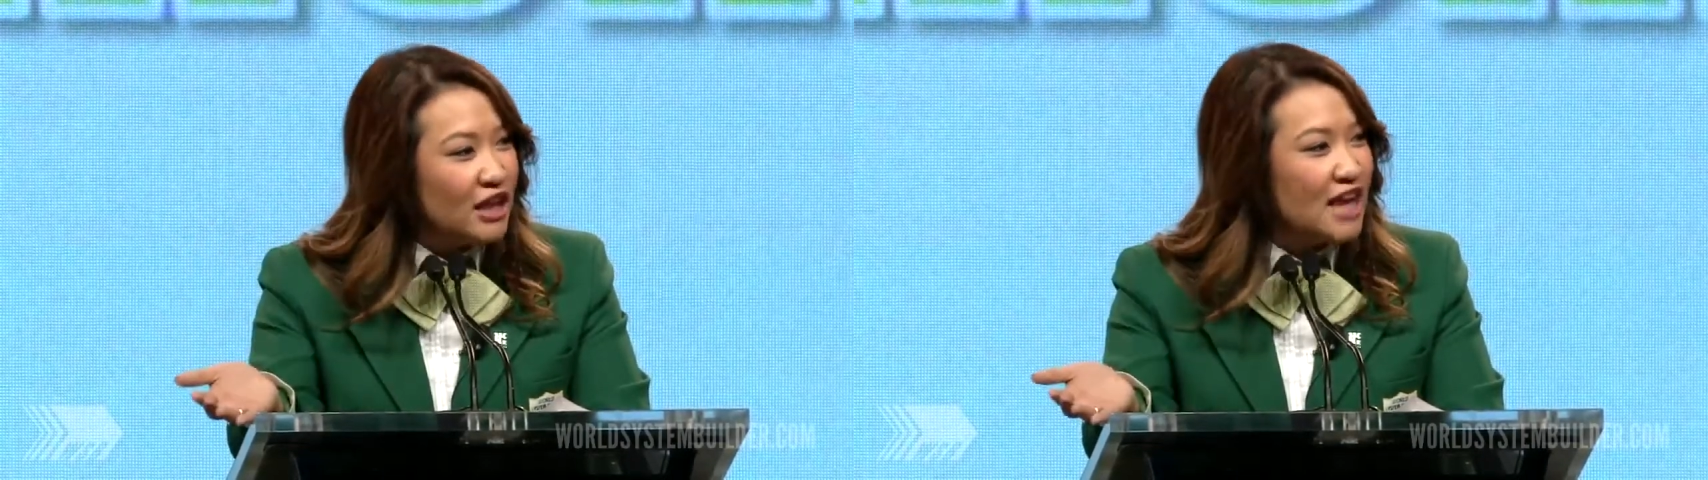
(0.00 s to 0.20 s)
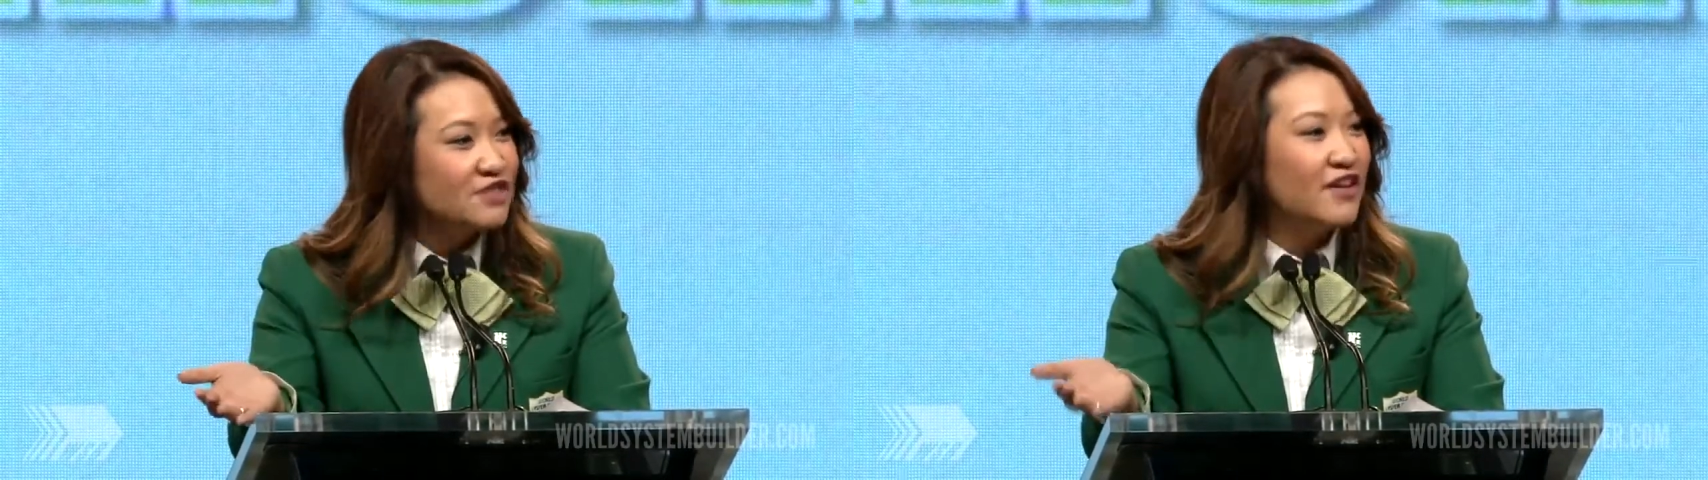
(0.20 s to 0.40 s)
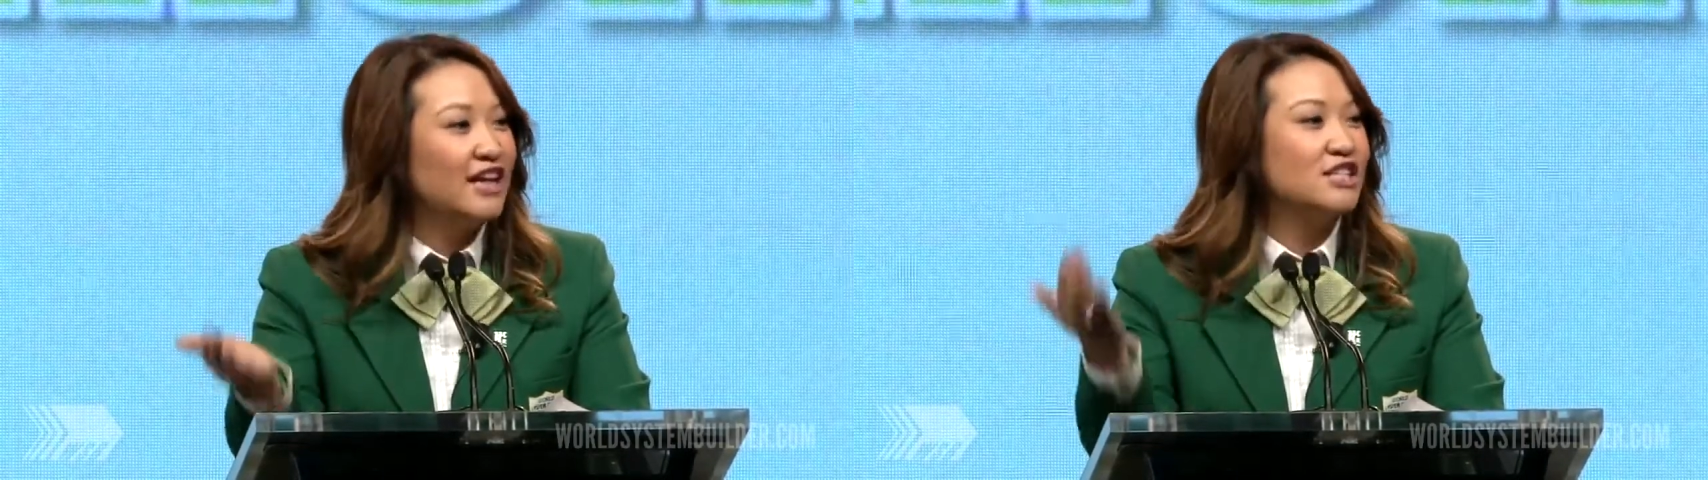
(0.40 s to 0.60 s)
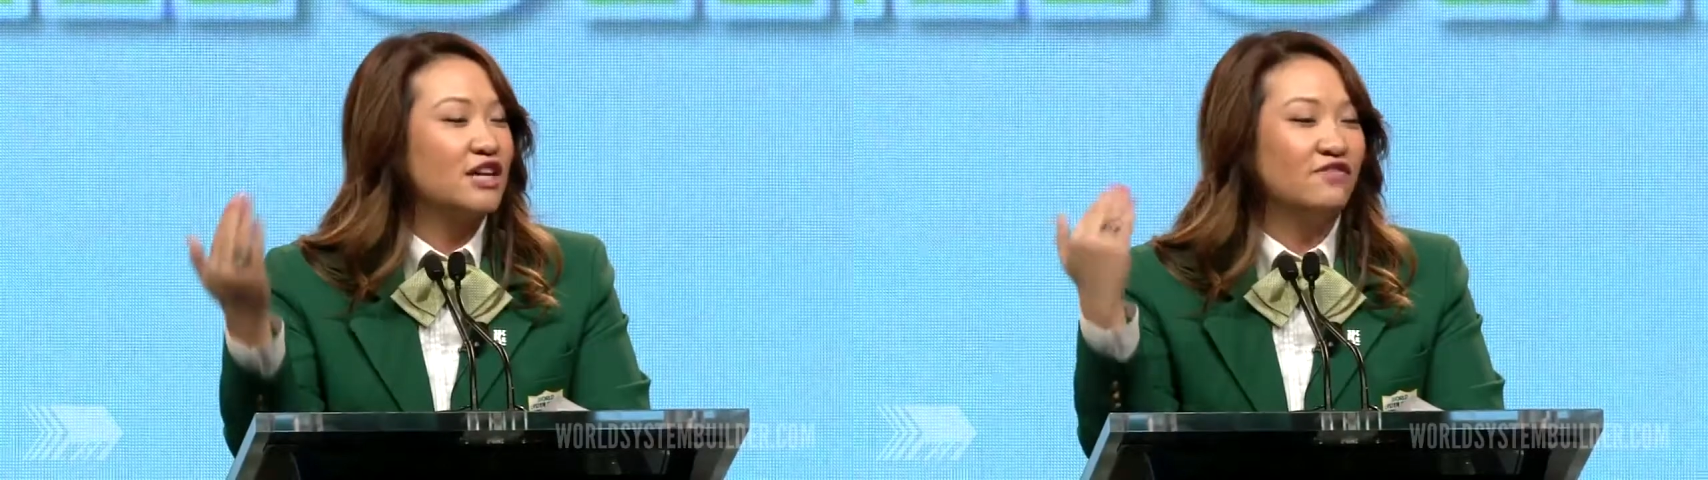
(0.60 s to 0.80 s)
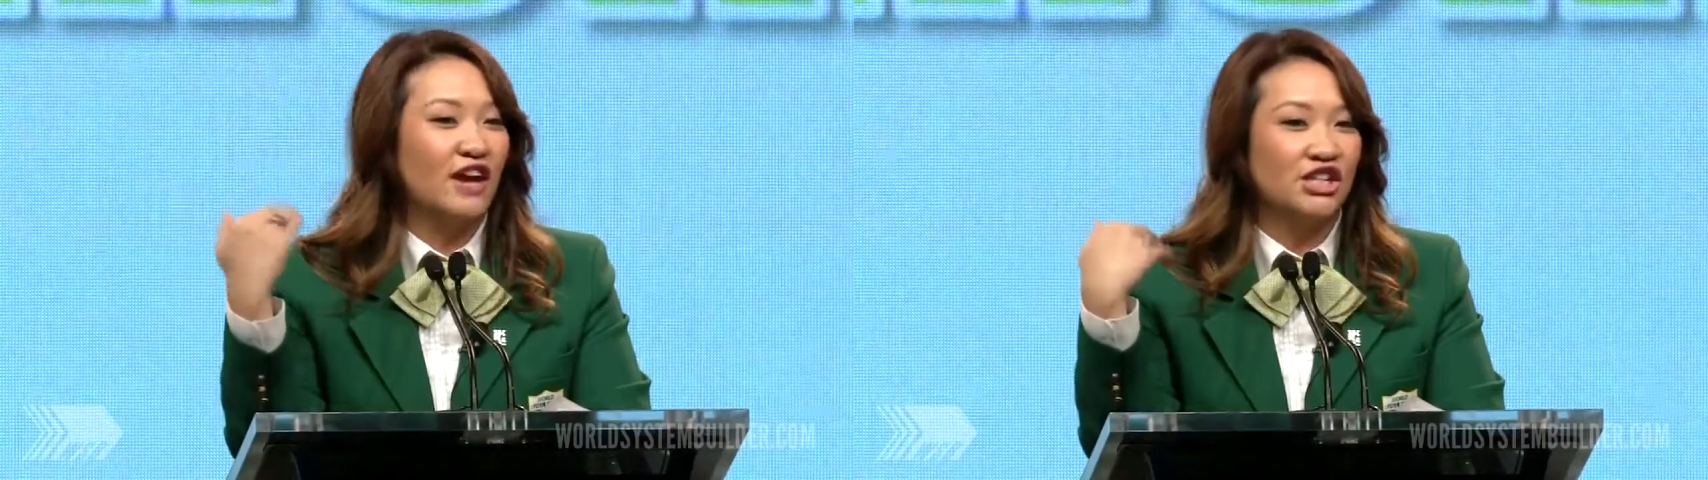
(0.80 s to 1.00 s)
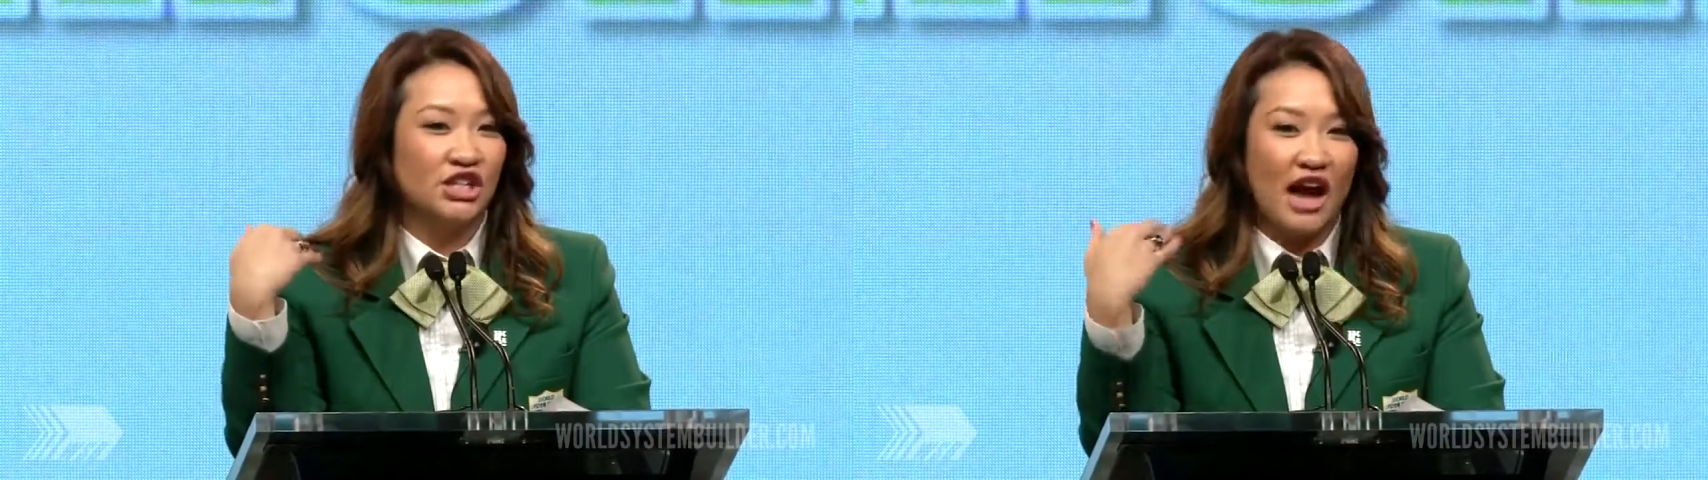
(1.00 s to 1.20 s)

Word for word: Las Vegas convention,